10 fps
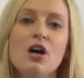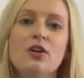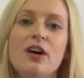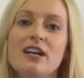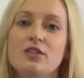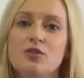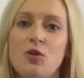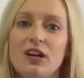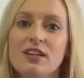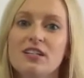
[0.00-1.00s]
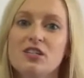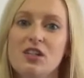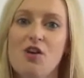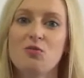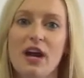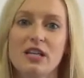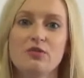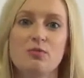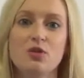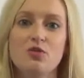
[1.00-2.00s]
grew at historically slow
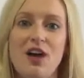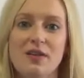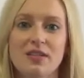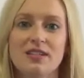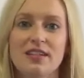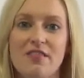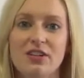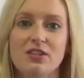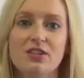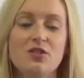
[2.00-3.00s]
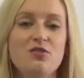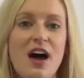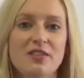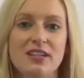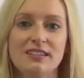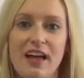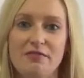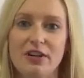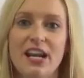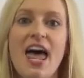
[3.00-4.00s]
rates from 2007 to
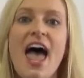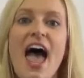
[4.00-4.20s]
2011,